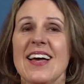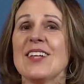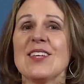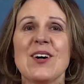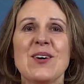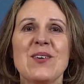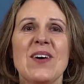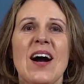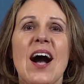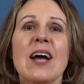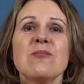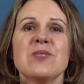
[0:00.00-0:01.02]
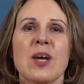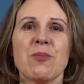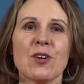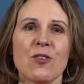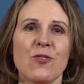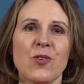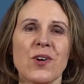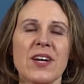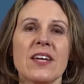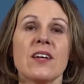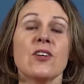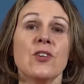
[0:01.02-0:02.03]
Hello, I'm Deborah
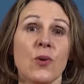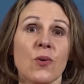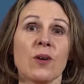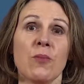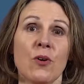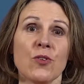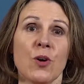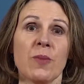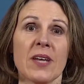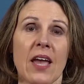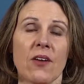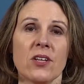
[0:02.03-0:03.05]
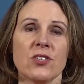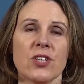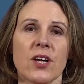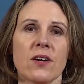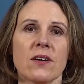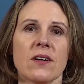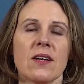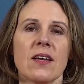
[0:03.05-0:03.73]
Kafoury, your Multnomah County Chair,